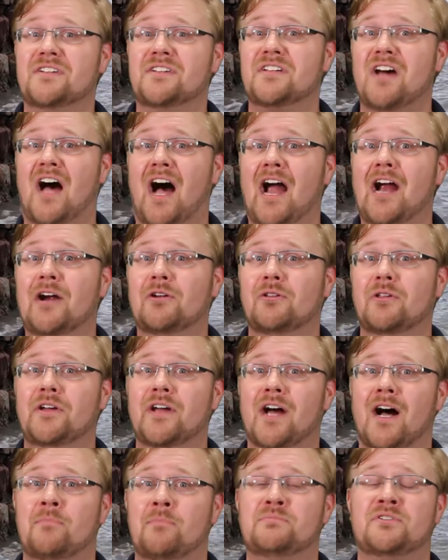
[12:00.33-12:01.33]

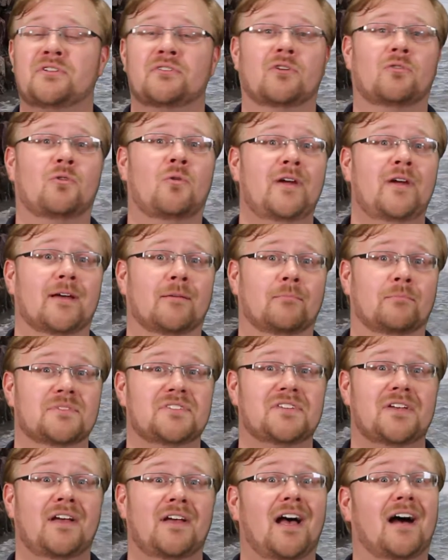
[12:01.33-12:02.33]
entirely up to the
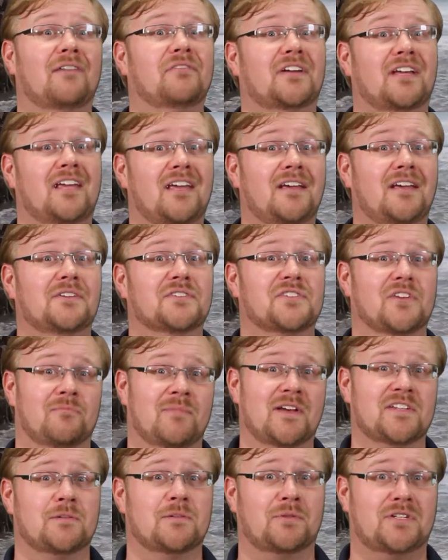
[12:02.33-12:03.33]
whims of the kings
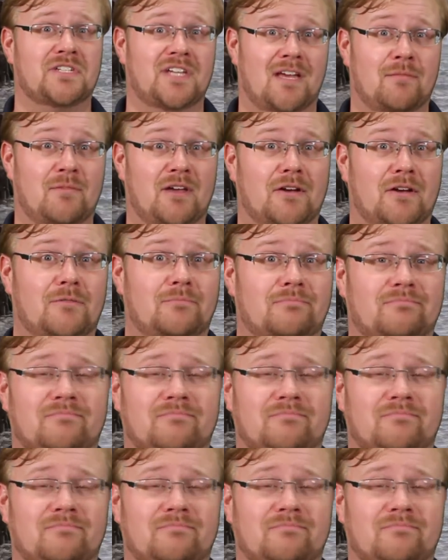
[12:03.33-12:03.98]
of Mesopotamia.